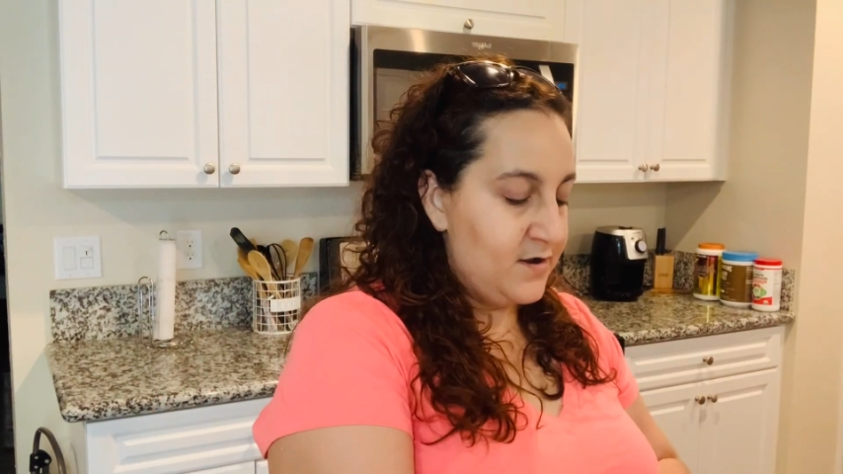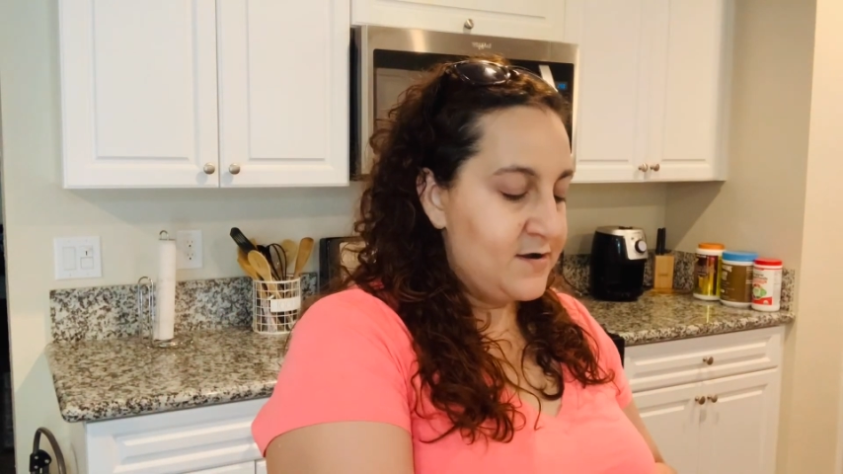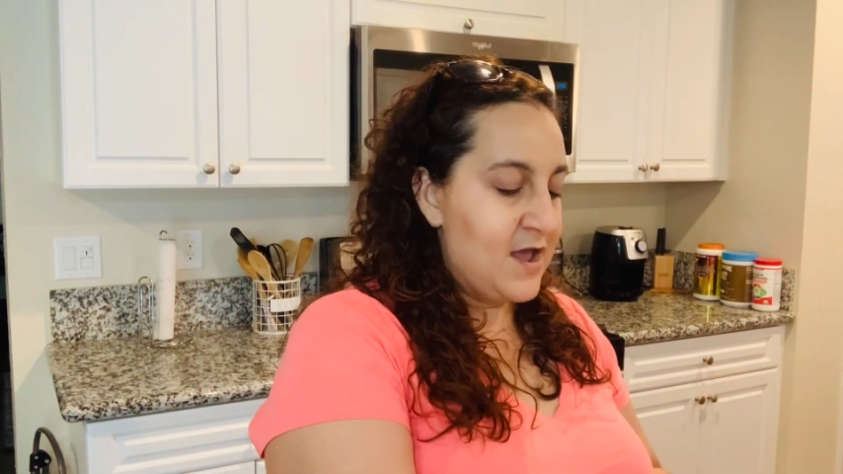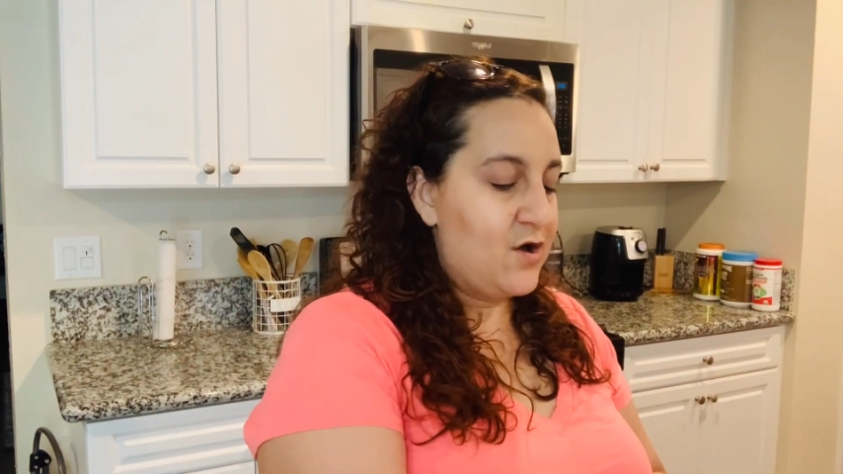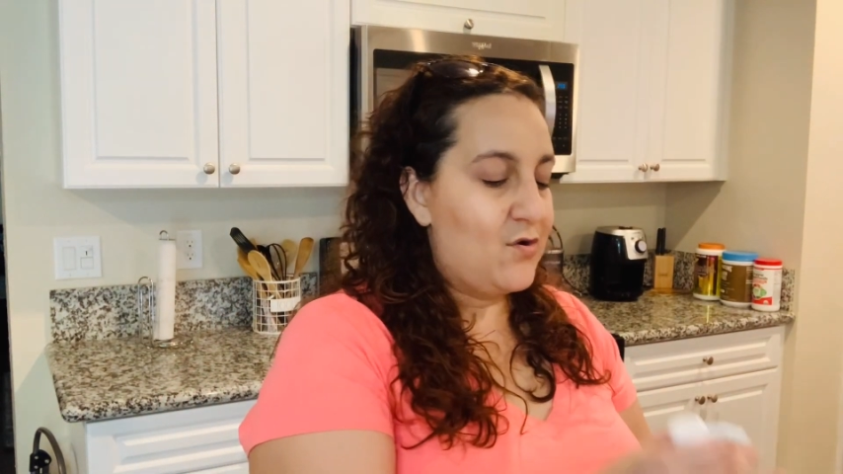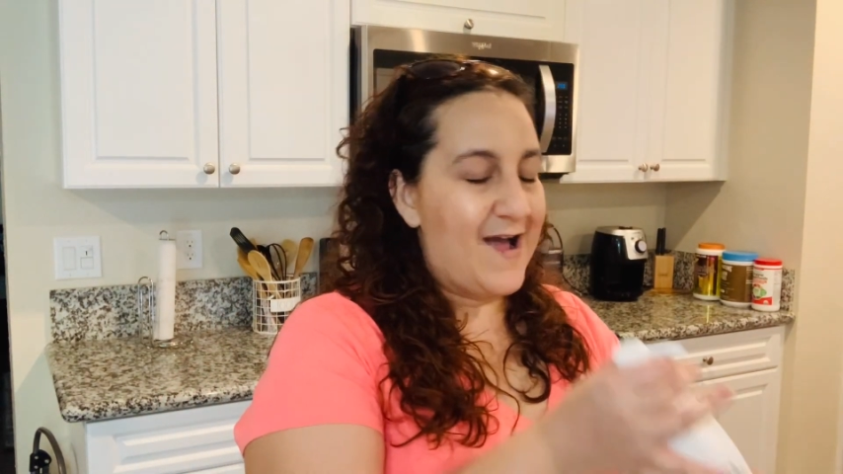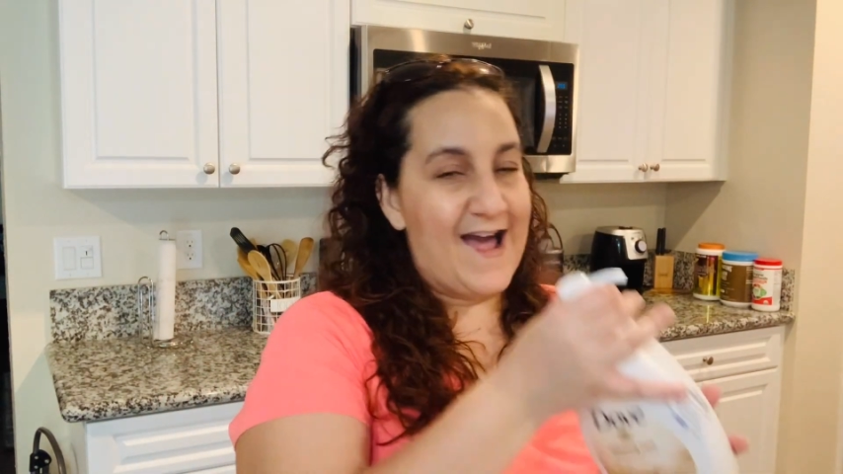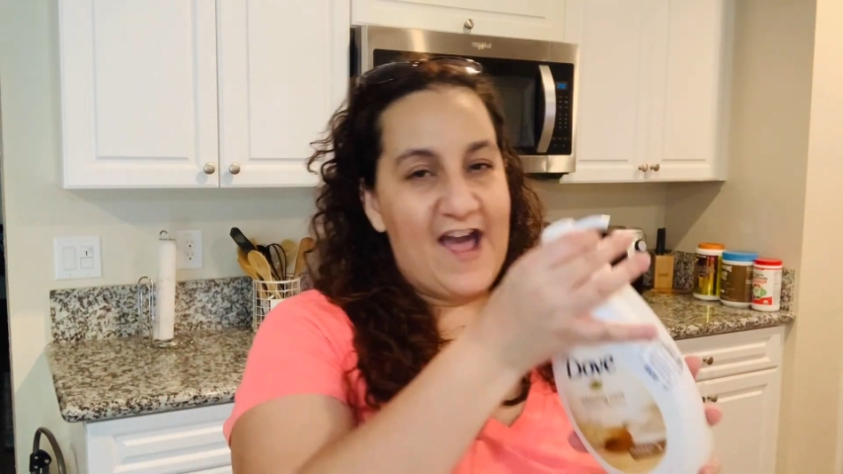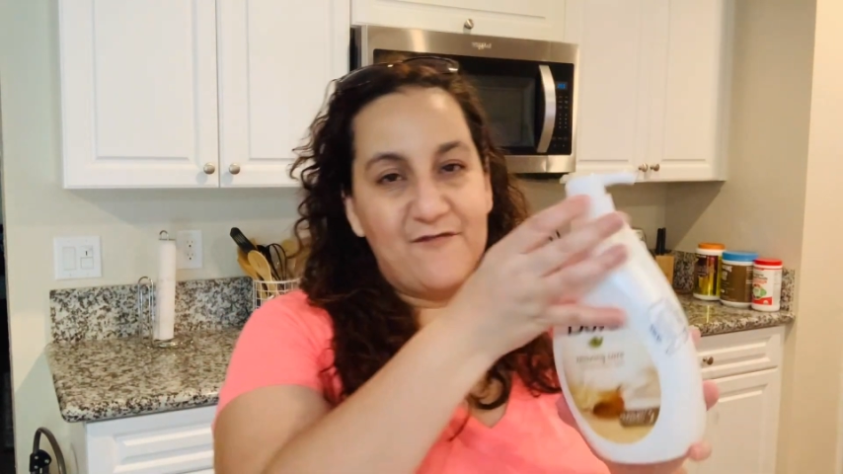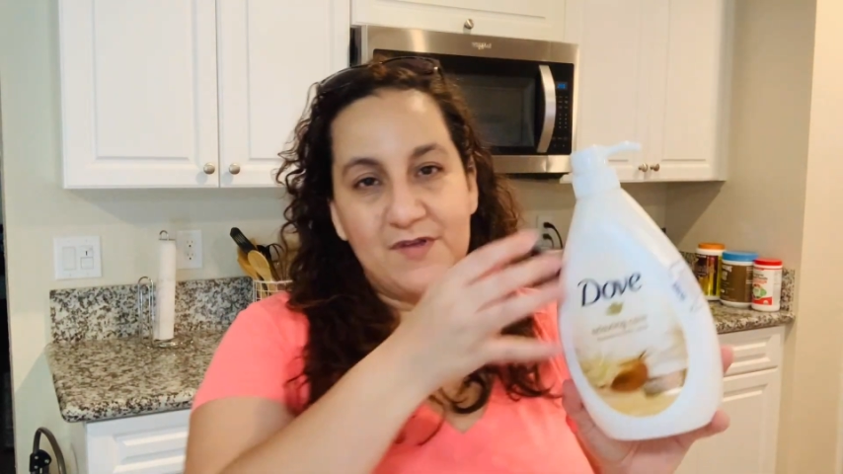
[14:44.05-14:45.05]
Now,
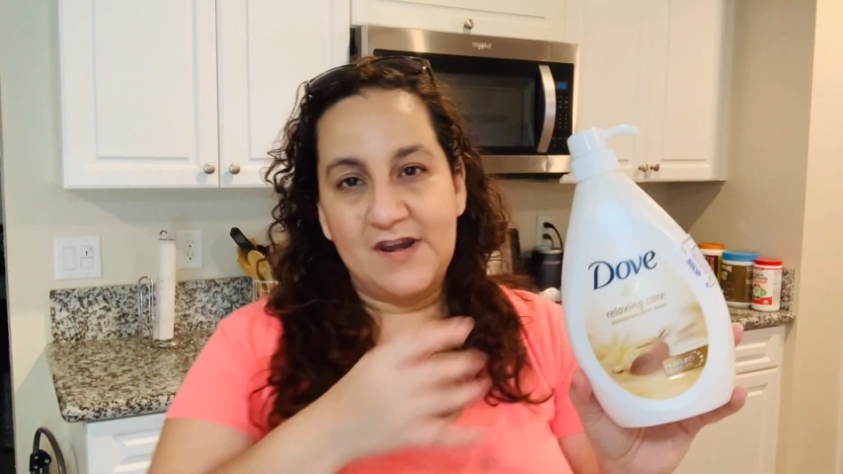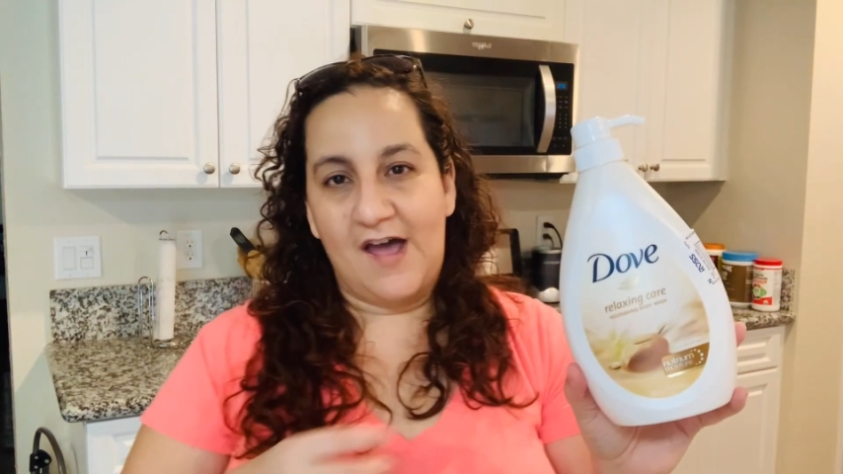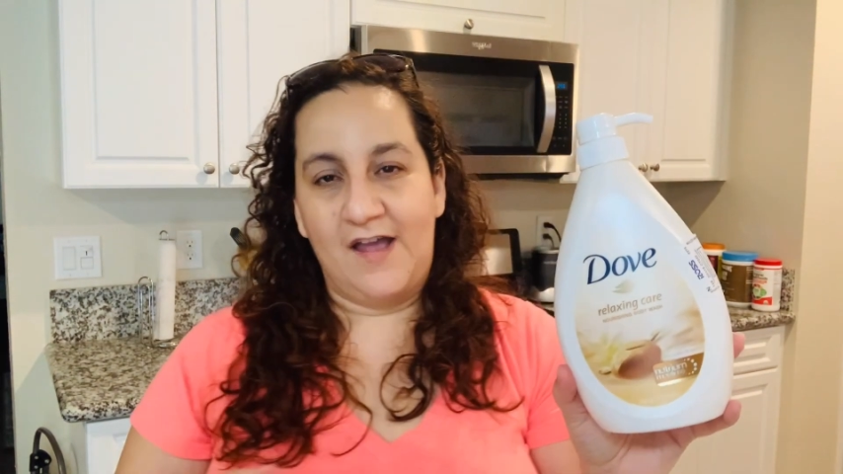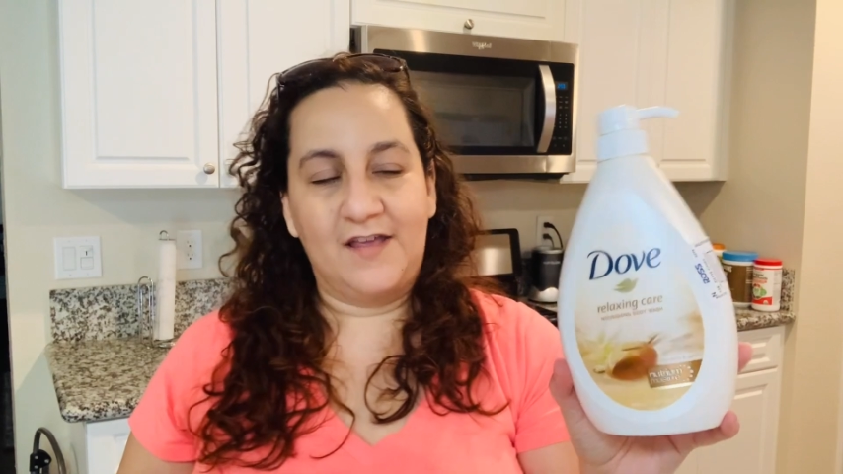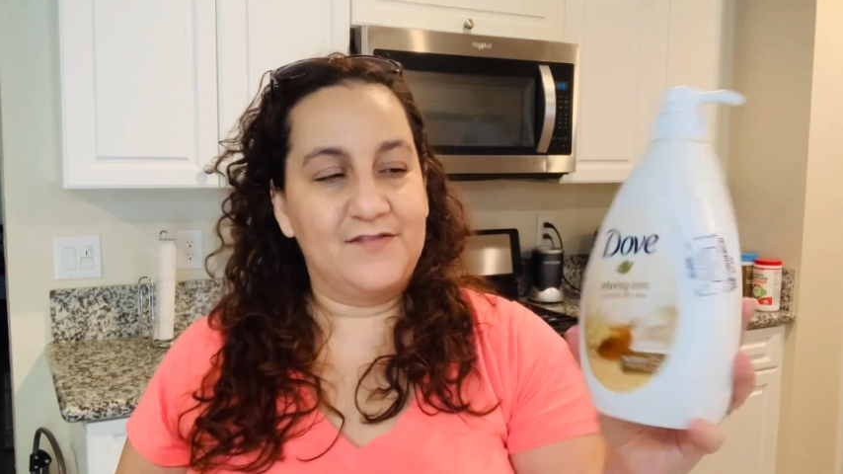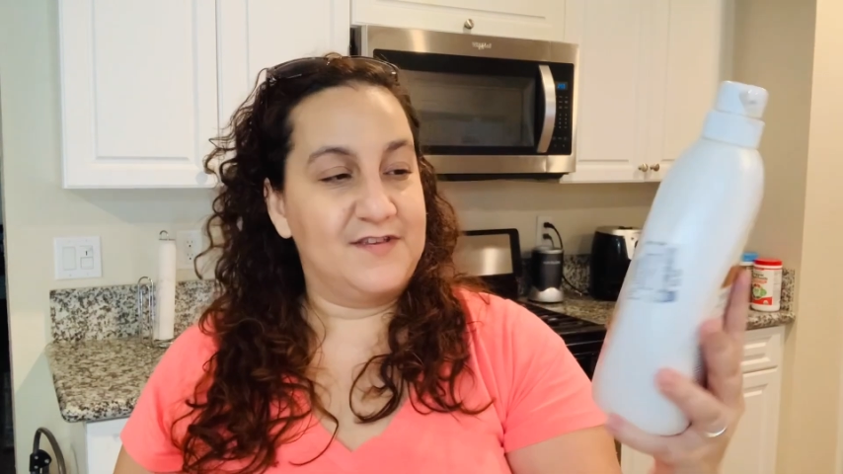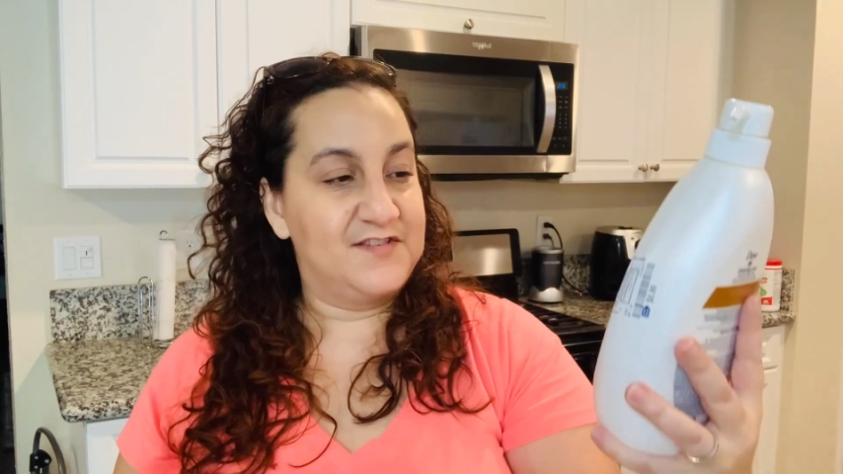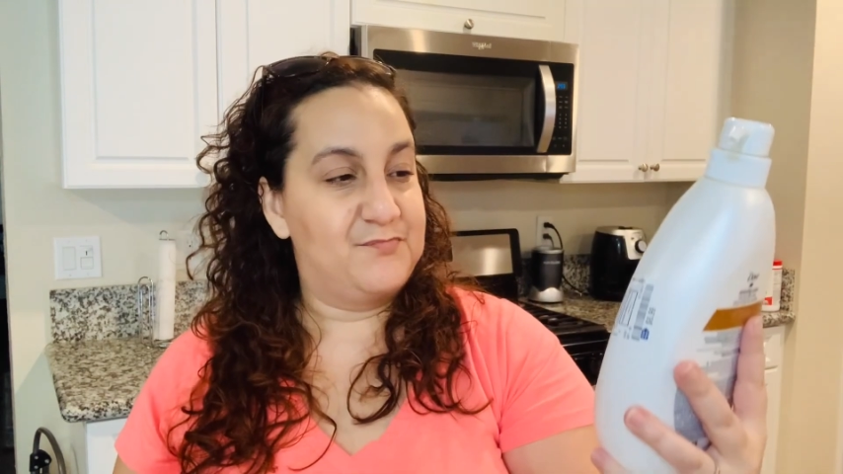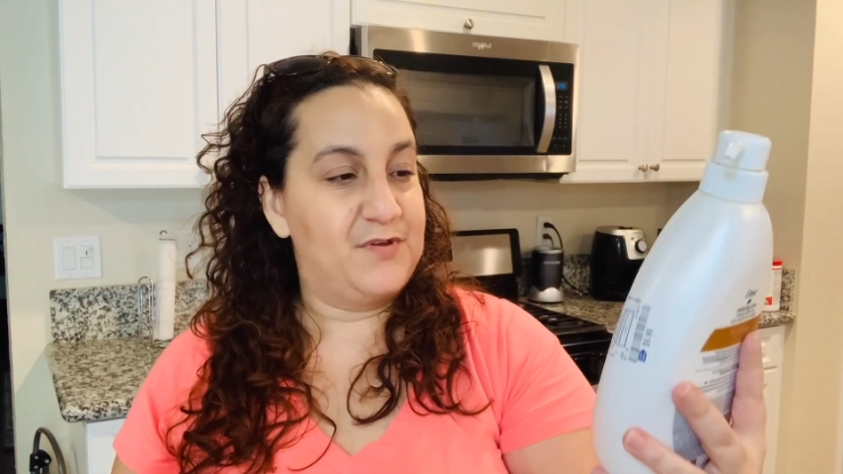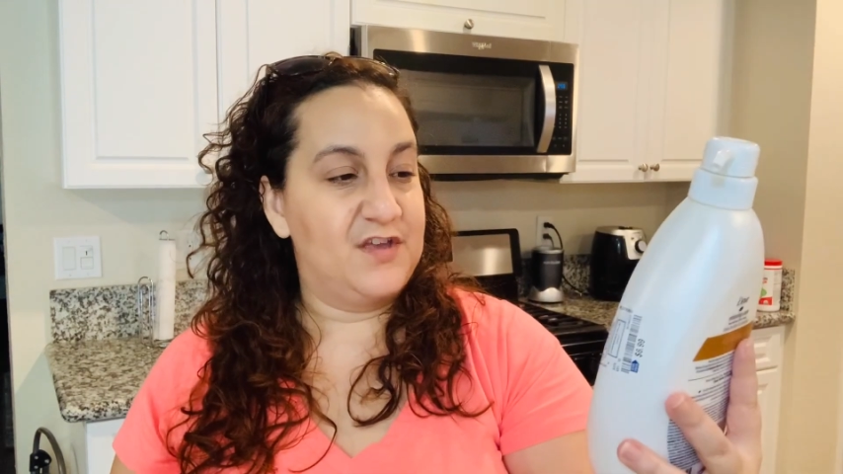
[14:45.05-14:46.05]
I've been eyeing these
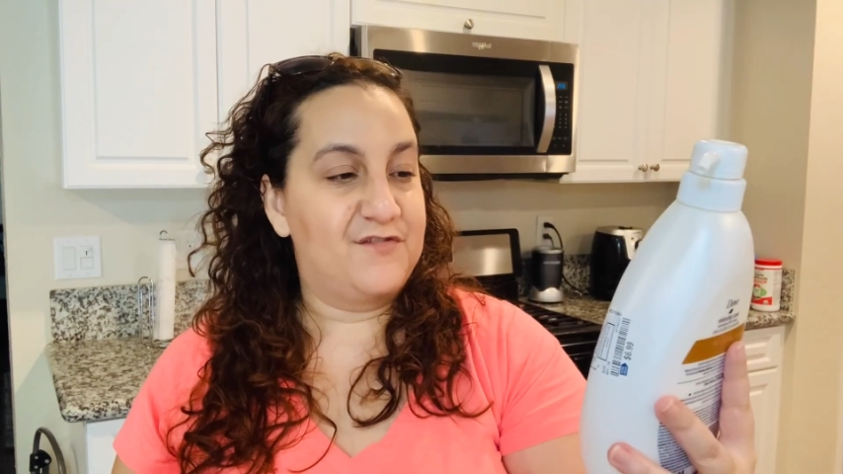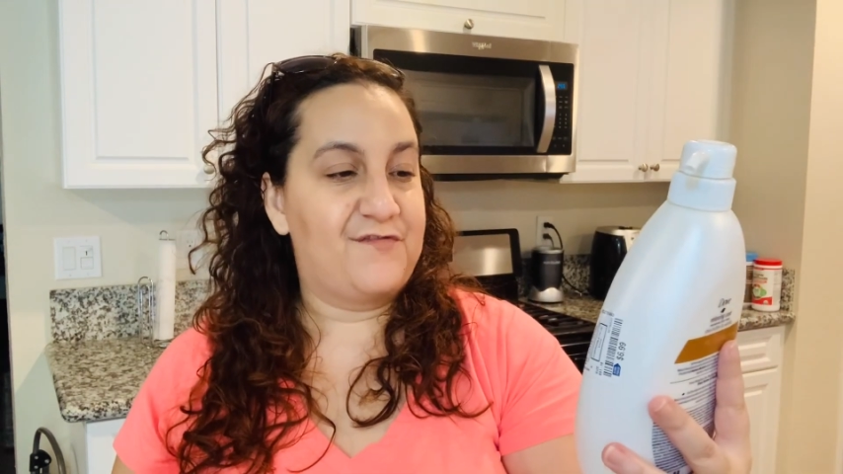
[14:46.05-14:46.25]
big